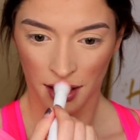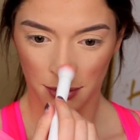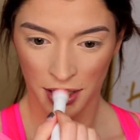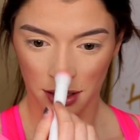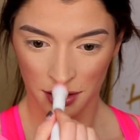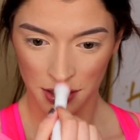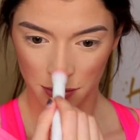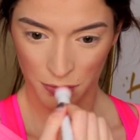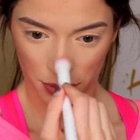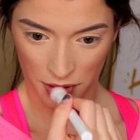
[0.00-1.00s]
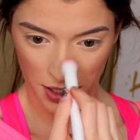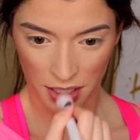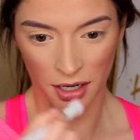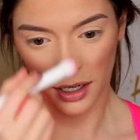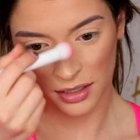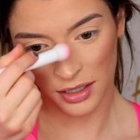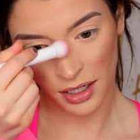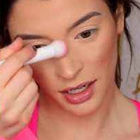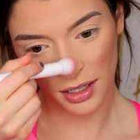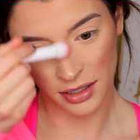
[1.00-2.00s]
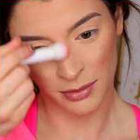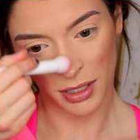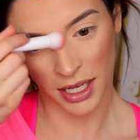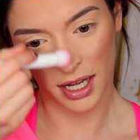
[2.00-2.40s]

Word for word: I mean it looks pretty darn good, to be